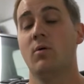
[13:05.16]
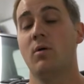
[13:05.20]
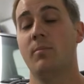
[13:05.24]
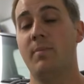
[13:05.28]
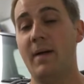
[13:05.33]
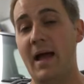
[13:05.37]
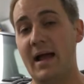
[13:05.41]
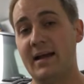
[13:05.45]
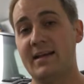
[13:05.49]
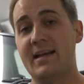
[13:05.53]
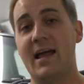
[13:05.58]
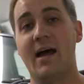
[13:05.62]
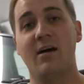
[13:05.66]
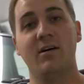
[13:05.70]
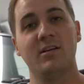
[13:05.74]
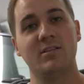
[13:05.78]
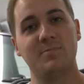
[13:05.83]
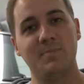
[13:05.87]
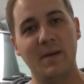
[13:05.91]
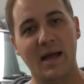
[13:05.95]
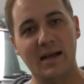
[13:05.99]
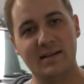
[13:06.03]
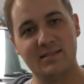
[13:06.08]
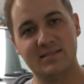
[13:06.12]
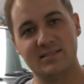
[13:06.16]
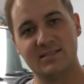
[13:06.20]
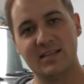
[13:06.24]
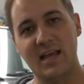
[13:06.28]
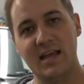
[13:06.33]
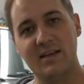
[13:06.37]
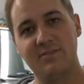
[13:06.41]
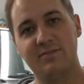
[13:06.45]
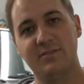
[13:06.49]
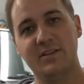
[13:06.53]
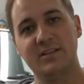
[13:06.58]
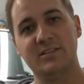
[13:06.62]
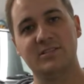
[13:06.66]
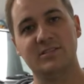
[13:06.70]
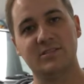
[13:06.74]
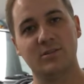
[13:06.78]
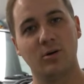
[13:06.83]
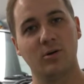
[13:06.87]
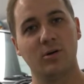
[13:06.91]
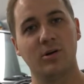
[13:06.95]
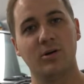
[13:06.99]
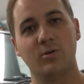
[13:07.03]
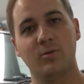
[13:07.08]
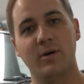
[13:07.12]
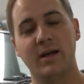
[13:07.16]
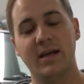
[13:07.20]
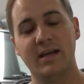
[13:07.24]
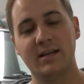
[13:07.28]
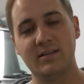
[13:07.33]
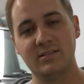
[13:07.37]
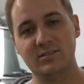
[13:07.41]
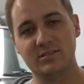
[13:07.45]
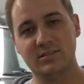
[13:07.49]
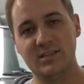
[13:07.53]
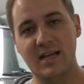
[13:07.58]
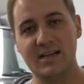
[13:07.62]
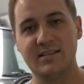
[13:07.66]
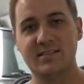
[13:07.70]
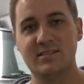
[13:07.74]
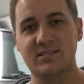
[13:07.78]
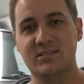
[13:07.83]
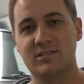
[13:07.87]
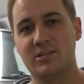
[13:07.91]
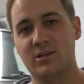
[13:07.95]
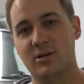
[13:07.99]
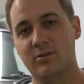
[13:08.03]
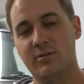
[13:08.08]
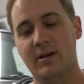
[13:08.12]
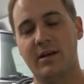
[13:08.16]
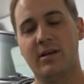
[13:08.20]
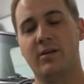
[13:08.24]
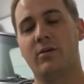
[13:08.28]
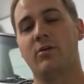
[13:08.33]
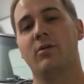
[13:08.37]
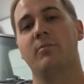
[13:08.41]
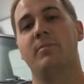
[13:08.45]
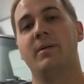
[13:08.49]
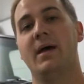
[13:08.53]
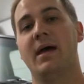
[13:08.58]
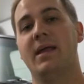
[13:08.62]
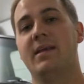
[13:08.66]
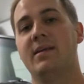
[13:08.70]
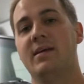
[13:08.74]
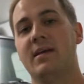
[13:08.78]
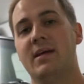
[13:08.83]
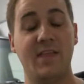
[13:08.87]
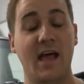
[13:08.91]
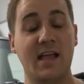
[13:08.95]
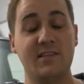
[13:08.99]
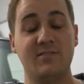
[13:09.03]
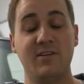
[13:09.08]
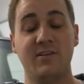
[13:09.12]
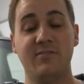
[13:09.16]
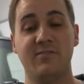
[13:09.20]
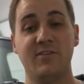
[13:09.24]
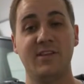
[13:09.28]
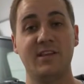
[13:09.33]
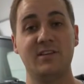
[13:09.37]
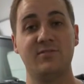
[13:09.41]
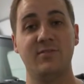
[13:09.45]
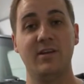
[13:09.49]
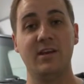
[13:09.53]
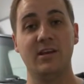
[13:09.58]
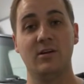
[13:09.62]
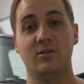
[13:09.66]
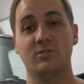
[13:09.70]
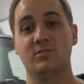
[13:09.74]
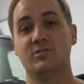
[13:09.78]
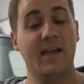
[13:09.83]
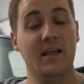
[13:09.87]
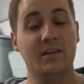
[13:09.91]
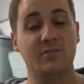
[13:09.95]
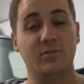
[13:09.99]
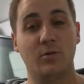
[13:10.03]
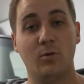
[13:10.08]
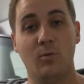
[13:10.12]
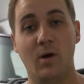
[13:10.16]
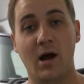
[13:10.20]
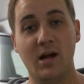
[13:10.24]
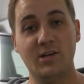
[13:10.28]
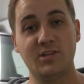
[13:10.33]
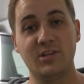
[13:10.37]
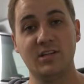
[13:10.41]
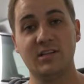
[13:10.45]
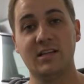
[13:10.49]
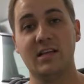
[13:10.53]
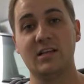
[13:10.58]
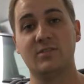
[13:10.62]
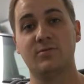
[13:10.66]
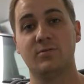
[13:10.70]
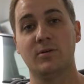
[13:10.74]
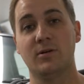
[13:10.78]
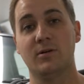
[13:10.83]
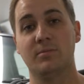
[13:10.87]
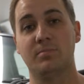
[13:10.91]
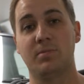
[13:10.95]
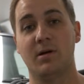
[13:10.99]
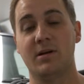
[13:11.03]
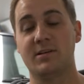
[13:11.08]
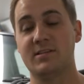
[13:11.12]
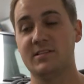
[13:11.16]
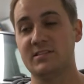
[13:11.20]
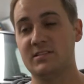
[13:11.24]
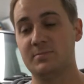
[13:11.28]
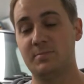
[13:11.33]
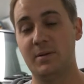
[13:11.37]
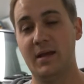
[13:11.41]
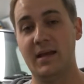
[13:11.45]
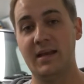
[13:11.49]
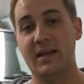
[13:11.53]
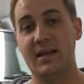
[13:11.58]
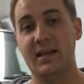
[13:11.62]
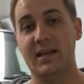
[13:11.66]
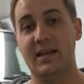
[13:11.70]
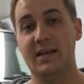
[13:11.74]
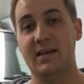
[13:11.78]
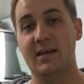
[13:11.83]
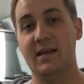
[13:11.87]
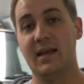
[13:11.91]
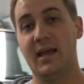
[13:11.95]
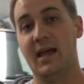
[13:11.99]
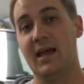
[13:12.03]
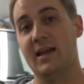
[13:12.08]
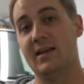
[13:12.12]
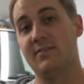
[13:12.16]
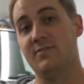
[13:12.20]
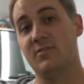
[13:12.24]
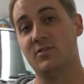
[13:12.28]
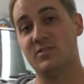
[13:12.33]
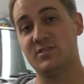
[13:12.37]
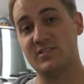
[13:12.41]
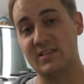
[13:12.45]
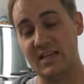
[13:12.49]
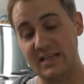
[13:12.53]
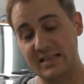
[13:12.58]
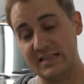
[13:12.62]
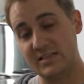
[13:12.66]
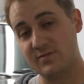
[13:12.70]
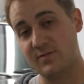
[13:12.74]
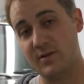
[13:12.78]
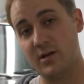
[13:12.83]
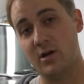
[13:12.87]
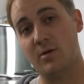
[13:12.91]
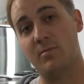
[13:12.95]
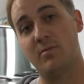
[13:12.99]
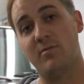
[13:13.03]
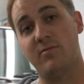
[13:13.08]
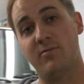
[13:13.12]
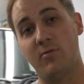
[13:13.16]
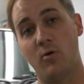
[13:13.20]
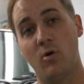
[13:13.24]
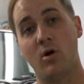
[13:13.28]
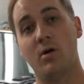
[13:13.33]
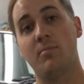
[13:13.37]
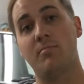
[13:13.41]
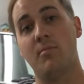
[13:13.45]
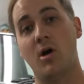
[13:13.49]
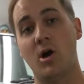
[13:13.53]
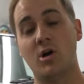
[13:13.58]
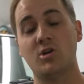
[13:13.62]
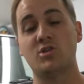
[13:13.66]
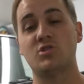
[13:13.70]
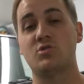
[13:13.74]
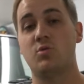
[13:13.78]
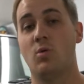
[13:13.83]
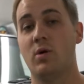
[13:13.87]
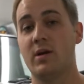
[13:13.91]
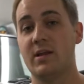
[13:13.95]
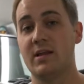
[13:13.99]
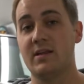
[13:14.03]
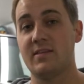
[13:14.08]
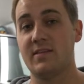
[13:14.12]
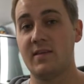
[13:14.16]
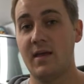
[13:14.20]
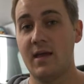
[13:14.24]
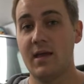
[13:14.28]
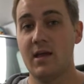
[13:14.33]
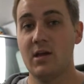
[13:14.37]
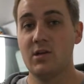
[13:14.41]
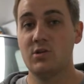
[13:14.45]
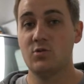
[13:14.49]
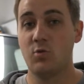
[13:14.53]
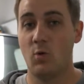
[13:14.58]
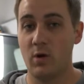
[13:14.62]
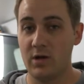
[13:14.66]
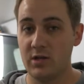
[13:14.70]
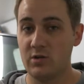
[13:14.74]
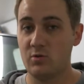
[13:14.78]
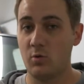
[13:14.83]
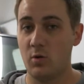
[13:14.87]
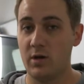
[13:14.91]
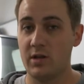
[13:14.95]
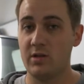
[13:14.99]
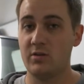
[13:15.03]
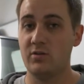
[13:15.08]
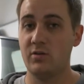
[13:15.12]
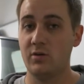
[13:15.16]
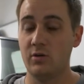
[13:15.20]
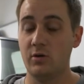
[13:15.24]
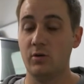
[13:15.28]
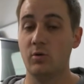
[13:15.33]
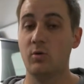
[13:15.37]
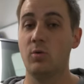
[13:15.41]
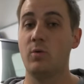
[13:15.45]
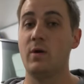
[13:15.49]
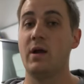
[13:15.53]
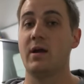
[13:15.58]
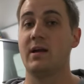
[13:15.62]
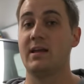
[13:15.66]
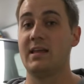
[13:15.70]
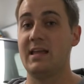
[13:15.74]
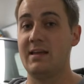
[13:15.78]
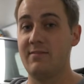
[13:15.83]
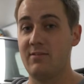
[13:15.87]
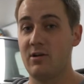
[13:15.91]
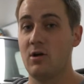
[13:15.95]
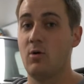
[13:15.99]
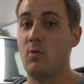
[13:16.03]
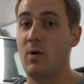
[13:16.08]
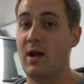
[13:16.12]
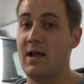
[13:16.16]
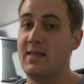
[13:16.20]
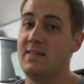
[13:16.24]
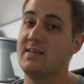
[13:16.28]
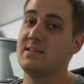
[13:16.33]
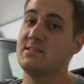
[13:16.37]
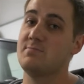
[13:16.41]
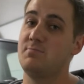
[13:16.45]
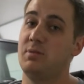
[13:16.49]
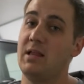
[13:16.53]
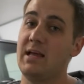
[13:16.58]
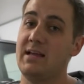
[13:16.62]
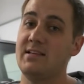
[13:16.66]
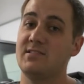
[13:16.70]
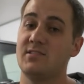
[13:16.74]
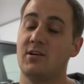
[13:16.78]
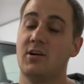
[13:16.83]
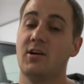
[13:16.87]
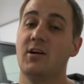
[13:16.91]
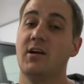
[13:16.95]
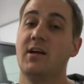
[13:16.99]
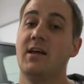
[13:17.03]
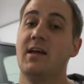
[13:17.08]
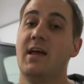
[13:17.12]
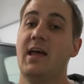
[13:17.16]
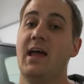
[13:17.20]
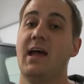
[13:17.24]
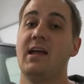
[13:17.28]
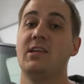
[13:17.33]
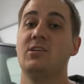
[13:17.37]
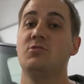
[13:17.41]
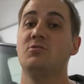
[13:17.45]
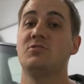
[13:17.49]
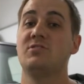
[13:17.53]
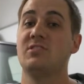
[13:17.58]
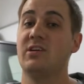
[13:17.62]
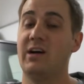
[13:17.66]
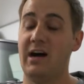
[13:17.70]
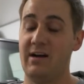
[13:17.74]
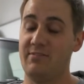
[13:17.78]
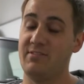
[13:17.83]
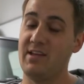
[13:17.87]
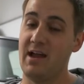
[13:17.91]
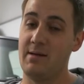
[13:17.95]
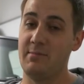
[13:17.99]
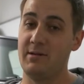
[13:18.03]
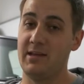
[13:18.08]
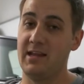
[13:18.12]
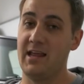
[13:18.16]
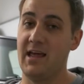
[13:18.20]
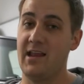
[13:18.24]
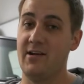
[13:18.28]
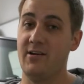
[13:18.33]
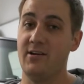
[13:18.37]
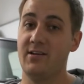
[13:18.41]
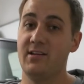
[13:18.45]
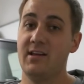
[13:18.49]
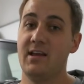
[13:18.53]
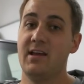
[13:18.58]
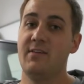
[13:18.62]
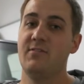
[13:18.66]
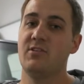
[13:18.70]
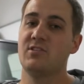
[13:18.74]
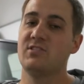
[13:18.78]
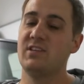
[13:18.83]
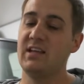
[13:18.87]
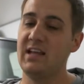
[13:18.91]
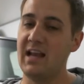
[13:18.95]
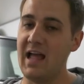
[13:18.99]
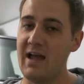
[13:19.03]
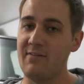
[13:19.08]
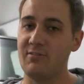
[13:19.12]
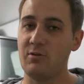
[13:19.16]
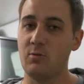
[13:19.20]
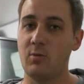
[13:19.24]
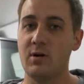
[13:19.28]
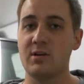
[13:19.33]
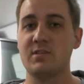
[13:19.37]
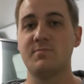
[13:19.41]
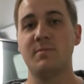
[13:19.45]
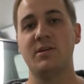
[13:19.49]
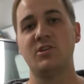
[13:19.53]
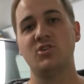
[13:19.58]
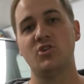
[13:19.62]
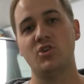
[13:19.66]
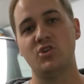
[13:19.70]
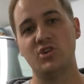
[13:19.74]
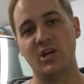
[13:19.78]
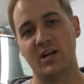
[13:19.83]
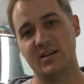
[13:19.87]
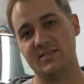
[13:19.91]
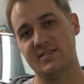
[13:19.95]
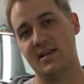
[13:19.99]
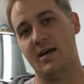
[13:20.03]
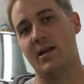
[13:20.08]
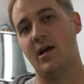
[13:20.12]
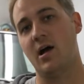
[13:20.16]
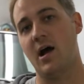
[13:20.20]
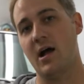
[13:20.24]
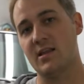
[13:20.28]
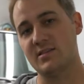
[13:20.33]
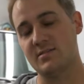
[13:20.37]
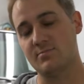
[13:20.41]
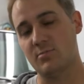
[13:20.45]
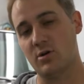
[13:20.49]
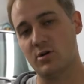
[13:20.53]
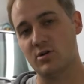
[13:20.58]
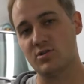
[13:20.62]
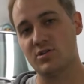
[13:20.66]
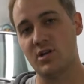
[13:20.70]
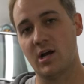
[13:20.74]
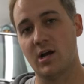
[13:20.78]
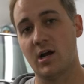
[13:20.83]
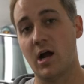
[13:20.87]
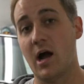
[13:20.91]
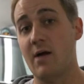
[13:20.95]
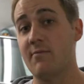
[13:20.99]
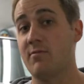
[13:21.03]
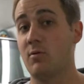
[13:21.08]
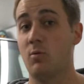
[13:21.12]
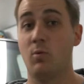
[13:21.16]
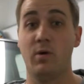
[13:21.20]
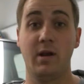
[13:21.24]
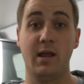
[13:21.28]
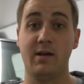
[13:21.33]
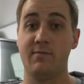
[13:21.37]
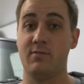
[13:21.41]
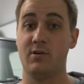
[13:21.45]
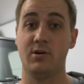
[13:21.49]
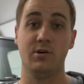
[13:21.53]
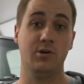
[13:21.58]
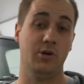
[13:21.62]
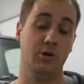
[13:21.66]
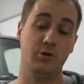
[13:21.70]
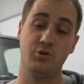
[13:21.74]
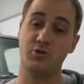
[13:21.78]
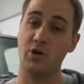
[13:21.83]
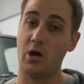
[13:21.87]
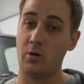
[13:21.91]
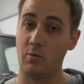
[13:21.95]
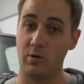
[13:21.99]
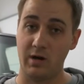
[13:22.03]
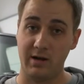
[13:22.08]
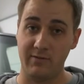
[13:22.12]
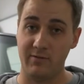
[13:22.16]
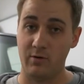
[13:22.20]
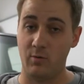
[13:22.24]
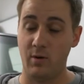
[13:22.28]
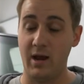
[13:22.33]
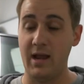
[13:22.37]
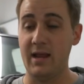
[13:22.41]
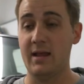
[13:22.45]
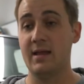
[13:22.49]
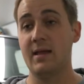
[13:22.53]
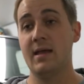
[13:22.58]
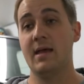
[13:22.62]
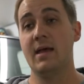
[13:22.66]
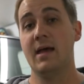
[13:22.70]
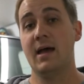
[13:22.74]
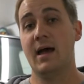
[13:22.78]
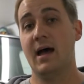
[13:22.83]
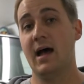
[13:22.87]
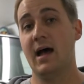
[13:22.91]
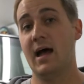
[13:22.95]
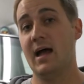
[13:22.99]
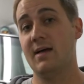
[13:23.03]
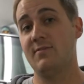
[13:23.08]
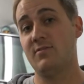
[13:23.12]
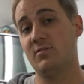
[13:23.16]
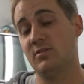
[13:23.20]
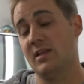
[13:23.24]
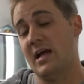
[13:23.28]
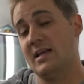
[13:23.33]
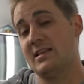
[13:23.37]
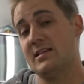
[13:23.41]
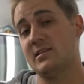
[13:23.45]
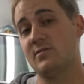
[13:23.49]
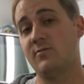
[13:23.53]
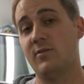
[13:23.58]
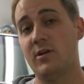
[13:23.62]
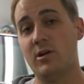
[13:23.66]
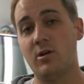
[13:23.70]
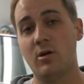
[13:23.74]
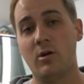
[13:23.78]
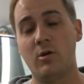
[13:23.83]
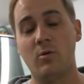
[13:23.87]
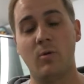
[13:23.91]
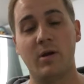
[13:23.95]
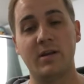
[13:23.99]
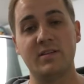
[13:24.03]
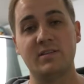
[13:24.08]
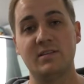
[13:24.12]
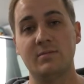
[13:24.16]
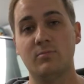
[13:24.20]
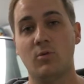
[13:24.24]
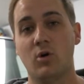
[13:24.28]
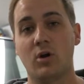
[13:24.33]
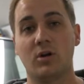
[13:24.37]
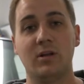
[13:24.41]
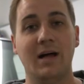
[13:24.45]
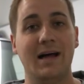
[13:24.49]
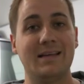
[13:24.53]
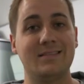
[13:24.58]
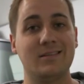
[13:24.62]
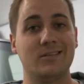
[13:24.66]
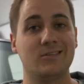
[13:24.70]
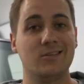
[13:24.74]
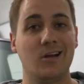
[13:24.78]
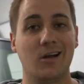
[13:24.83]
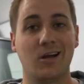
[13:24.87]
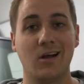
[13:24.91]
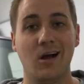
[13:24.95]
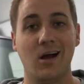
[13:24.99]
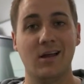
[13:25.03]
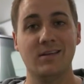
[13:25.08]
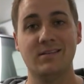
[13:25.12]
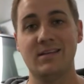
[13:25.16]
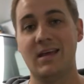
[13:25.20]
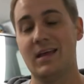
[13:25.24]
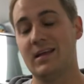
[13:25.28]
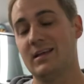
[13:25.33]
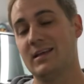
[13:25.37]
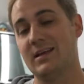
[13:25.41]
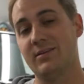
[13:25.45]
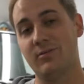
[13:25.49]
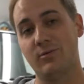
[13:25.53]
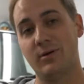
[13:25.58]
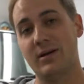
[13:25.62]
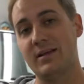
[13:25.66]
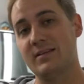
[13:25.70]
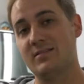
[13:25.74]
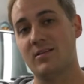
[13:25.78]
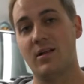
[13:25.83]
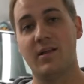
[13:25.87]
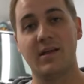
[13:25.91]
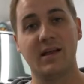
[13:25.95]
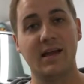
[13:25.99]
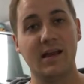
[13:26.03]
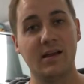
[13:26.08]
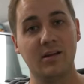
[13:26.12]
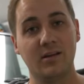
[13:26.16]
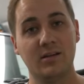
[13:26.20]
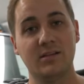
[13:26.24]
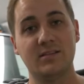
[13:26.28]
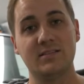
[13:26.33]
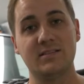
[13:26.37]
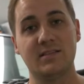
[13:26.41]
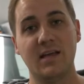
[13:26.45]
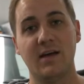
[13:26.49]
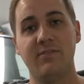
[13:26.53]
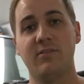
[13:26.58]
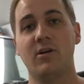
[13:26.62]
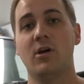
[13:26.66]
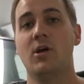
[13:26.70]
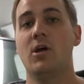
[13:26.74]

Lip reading: we're back now. It's back safely stored away. It's nice and secure, ready to go to bed. That's it for this video. Thanks for watching. Thanks for participating. And if you're seeing this video before March 20th, 2022, we are giving away this Blazer, and you still have time to get entered. If you're seeing it afterwards, make sure you check us out at hodsonmotors.com for whatever new truck we're giving away. If you like this video and you want to see more classic truck content, giveaways, and all that kind of good stuff,